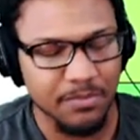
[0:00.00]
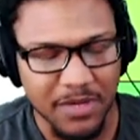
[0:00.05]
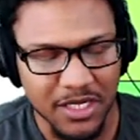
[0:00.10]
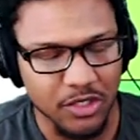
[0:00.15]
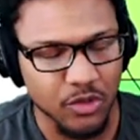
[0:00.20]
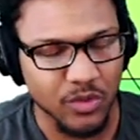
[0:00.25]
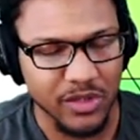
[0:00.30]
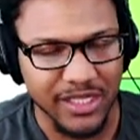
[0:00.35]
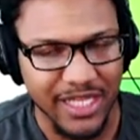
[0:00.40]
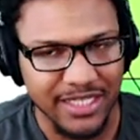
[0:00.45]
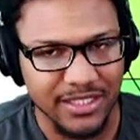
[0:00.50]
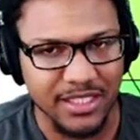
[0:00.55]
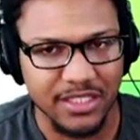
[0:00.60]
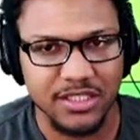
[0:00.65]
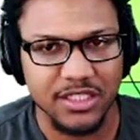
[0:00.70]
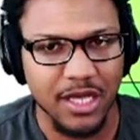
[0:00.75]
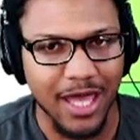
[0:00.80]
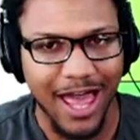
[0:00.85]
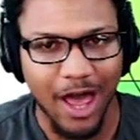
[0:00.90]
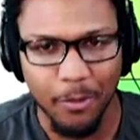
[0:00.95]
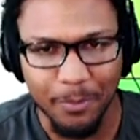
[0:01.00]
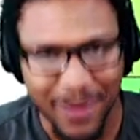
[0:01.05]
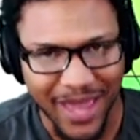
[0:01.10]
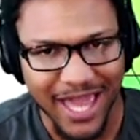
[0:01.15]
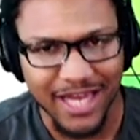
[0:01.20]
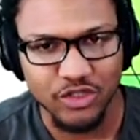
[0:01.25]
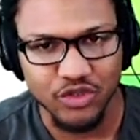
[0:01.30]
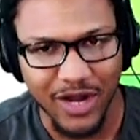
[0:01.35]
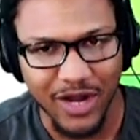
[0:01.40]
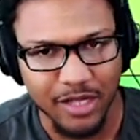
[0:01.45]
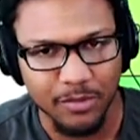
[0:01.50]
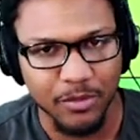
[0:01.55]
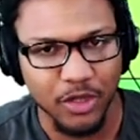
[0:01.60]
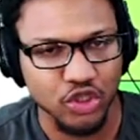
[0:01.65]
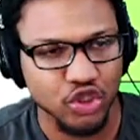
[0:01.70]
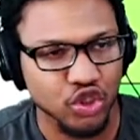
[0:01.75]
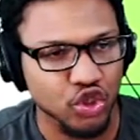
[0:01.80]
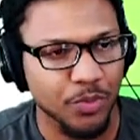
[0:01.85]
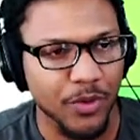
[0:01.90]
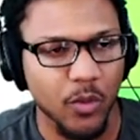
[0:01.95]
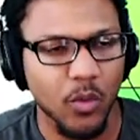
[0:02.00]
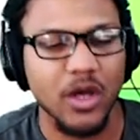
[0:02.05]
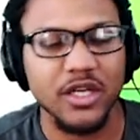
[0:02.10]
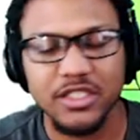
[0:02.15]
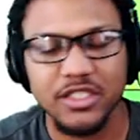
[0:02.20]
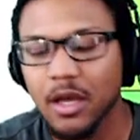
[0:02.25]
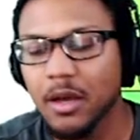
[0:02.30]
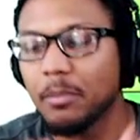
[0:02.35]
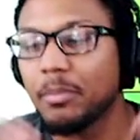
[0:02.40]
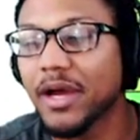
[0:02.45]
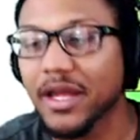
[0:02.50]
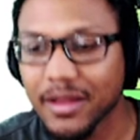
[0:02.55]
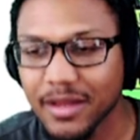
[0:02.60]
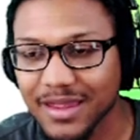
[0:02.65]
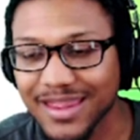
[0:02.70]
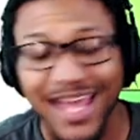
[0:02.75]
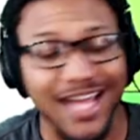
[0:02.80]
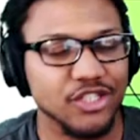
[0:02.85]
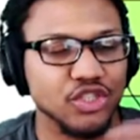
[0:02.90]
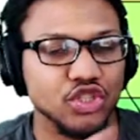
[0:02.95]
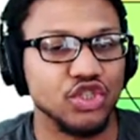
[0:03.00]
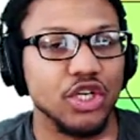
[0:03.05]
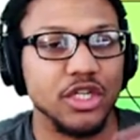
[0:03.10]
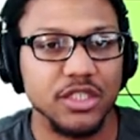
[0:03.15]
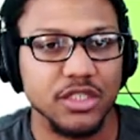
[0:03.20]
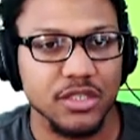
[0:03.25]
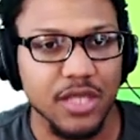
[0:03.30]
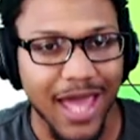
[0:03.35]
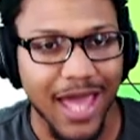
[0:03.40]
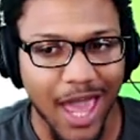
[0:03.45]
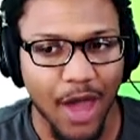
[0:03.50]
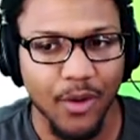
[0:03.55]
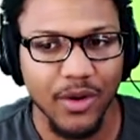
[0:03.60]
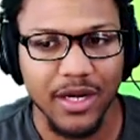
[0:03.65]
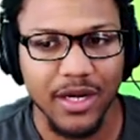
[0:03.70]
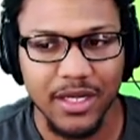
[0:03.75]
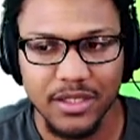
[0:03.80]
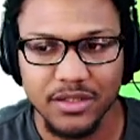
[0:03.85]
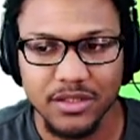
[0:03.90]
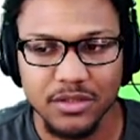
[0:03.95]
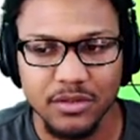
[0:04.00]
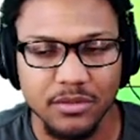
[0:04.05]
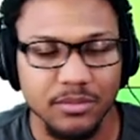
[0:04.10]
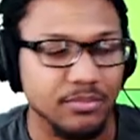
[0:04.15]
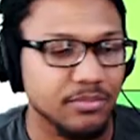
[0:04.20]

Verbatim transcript: mean to relate this to how bad Dragon Ball Super was, but that's just how it is.